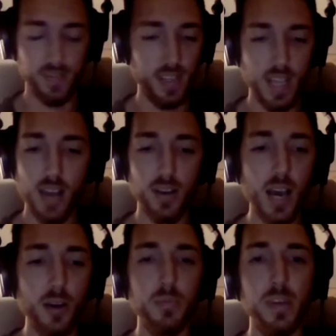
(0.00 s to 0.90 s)

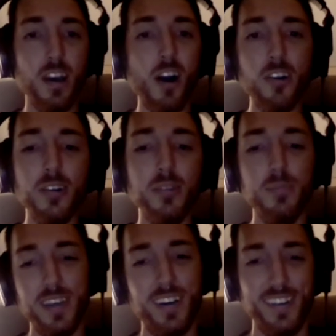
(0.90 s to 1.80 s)
I would be honored to
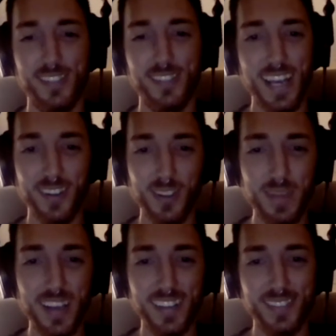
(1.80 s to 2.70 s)
be on your channel. It'd
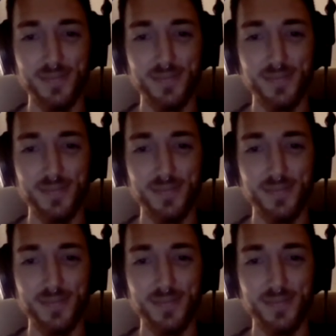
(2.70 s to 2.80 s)
be awesome.